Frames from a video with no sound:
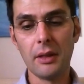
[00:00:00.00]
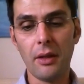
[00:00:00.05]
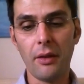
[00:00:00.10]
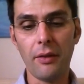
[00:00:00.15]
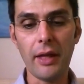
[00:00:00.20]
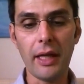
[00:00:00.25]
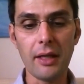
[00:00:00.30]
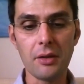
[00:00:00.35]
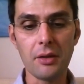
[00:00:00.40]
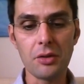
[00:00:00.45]

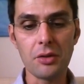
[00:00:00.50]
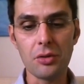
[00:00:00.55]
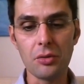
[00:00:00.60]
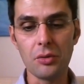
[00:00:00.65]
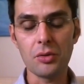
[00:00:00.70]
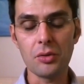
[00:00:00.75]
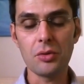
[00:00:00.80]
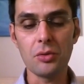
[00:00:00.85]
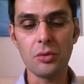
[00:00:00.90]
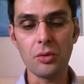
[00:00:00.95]
that
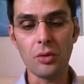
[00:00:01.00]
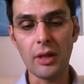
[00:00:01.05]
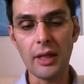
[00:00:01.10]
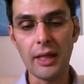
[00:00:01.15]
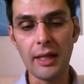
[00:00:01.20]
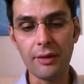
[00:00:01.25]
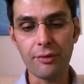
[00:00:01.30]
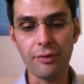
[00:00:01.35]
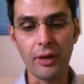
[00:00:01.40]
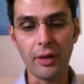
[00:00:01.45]
into your
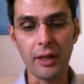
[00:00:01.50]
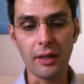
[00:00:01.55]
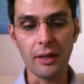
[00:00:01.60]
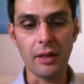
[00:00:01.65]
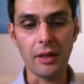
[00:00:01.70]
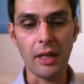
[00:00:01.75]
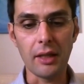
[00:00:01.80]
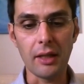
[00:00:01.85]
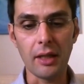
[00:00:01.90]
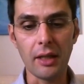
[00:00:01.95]
life
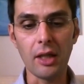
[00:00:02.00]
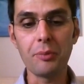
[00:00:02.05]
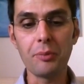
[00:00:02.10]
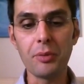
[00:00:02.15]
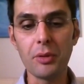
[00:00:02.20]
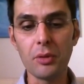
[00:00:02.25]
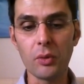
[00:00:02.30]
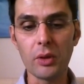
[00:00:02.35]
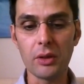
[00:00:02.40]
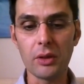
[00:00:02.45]
and
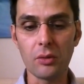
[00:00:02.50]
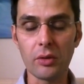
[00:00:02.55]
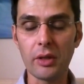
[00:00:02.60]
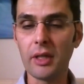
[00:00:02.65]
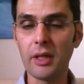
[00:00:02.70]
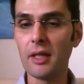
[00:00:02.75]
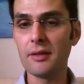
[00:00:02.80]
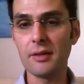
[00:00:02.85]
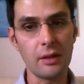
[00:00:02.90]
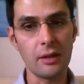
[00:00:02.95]
help you with
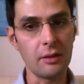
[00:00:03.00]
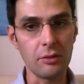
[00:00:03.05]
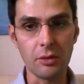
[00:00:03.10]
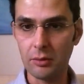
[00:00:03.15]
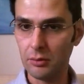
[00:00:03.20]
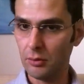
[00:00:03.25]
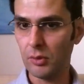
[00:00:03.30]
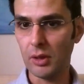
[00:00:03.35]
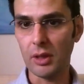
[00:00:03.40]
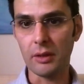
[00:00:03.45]
organizing
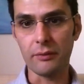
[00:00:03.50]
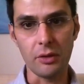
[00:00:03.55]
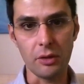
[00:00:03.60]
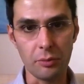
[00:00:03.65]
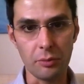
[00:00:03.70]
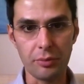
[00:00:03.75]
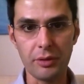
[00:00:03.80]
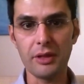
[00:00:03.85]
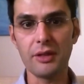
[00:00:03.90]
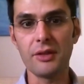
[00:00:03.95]
your
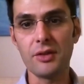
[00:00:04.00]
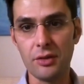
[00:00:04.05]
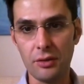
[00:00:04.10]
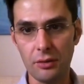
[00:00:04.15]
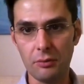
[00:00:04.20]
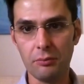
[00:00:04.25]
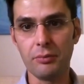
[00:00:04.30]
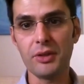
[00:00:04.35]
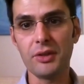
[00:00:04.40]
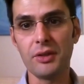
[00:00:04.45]

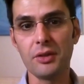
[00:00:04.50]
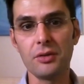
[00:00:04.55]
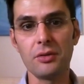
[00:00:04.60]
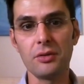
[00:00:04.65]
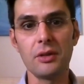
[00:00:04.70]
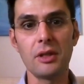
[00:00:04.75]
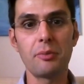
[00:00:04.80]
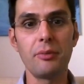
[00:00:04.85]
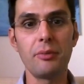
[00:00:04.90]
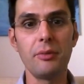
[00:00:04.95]

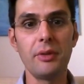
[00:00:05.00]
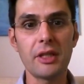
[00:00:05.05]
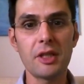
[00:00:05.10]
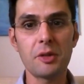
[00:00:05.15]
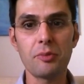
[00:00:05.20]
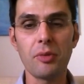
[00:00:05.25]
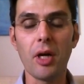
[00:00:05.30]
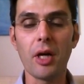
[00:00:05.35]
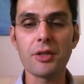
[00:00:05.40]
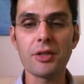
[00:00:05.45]
business
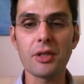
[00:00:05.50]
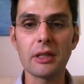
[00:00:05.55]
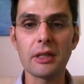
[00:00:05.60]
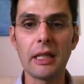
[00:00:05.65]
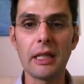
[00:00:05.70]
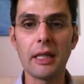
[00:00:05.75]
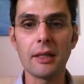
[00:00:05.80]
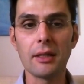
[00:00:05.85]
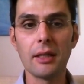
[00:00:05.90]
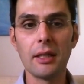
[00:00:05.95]
next project,
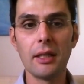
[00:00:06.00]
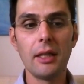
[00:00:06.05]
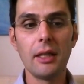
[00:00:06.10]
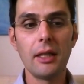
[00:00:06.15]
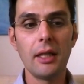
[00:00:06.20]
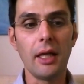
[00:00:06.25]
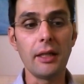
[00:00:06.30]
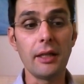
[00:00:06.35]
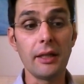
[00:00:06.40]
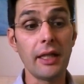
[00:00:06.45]
and
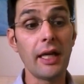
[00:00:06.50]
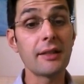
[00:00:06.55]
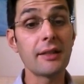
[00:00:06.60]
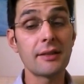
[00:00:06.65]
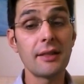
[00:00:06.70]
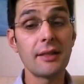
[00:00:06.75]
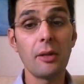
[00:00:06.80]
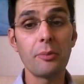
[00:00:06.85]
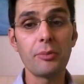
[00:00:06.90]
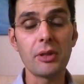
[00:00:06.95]
it
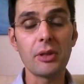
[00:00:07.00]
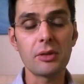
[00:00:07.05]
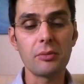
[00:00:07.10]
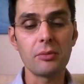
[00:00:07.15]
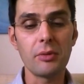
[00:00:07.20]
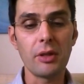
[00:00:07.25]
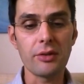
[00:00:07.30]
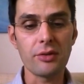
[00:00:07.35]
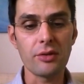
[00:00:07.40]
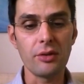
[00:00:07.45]
has helped me
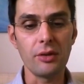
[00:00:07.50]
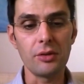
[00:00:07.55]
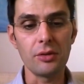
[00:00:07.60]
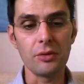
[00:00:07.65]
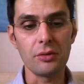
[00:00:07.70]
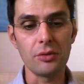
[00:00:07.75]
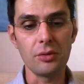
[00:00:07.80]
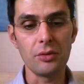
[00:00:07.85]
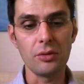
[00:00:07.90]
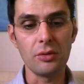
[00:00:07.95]
tremendously
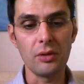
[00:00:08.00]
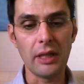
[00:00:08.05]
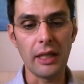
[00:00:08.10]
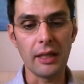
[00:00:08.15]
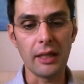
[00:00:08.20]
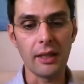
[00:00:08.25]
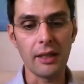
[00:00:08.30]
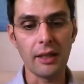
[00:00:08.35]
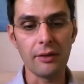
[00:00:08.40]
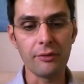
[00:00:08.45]
to do
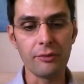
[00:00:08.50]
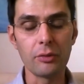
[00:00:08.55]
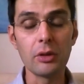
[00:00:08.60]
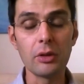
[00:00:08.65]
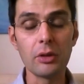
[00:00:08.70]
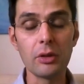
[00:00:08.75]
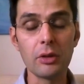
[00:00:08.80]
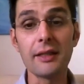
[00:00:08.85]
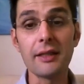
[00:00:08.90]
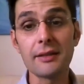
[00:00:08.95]
that. And I've
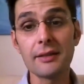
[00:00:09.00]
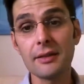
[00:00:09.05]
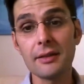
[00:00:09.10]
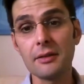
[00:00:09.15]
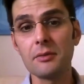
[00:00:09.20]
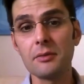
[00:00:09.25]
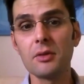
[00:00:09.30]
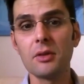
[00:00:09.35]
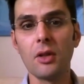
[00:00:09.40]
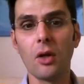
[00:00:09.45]
realized,
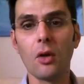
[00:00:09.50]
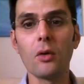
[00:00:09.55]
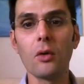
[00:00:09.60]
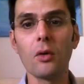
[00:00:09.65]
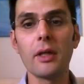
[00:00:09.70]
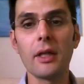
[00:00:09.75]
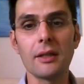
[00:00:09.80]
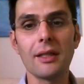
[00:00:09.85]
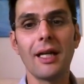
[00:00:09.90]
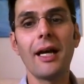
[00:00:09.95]

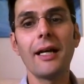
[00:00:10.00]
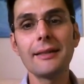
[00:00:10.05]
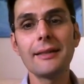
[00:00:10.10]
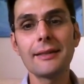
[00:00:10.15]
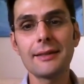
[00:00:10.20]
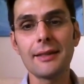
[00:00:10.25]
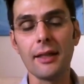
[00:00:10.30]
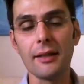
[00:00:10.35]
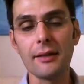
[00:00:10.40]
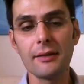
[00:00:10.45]
in
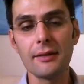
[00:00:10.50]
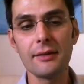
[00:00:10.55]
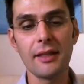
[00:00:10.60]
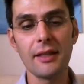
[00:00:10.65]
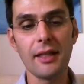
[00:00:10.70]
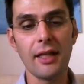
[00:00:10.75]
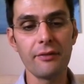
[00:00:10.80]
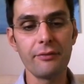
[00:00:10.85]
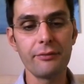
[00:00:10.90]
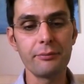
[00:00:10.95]
hindsight,
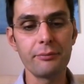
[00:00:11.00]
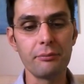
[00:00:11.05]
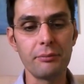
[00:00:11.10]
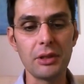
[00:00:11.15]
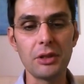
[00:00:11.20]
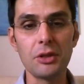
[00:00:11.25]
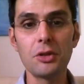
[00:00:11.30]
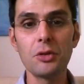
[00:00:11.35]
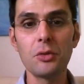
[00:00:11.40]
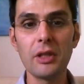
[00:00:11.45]
that I've
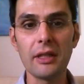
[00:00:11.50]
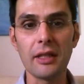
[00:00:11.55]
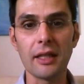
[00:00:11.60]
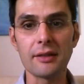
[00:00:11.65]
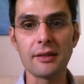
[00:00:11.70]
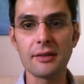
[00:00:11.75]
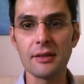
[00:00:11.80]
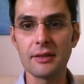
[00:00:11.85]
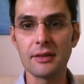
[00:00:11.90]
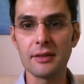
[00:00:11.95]
been doing
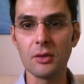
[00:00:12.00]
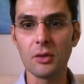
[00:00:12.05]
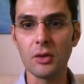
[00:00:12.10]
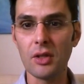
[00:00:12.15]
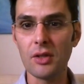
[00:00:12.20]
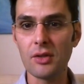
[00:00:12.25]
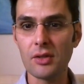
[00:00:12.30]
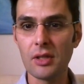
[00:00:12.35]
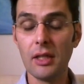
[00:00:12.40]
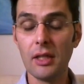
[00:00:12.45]
that. So
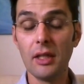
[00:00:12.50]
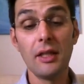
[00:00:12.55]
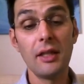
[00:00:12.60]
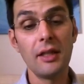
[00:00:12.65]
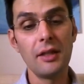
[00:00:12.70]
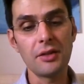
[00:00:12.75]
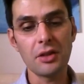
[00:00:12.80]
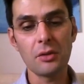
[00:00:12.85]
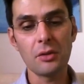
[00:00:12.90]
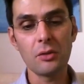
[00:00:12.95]
because
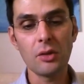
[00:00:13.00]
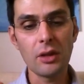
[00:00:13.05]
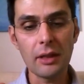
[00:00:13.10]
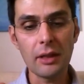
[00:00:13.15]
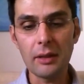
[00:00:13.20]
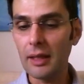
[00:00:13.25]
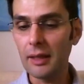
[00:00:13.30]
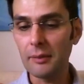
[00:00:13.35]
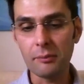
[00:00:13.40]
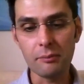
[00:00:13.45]
in general
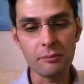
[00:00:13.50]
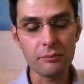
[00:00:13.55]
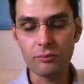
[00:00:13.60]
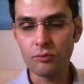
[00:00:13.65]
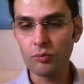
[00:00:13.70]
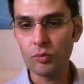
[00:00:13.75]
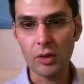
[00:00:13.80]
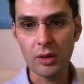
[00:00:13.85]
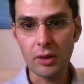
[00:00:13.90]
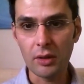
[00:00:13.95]
I'm
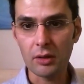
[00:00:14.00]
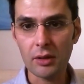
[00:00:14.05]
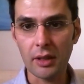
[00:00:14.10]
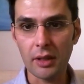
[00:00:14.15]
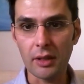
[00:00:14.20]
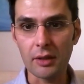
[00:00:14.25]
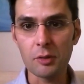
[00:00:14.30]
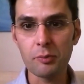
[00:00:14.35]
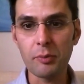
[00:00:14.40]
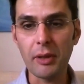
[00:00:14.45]
a little
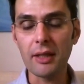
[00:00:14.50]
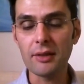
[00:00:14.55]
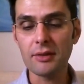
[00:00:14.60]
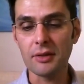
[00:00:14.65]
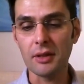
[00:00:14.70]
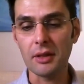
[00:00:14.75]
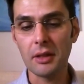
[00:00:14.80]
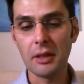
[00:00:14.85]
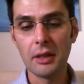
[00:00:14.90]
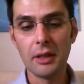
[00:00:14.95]
kind of
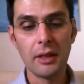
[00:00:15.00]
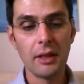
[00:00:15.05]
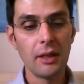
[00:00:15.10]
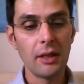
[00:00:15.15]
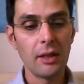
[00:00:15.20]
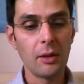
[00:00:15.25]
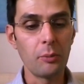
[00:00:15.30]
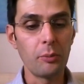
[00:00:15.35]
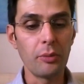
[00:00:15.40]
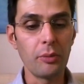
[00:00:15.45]
spastic,
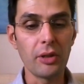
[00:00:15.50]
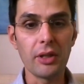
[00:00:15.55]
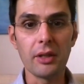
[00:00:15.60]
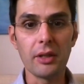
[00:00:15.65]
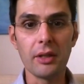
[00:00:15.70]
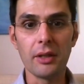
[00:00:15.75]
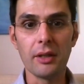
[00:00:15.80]
but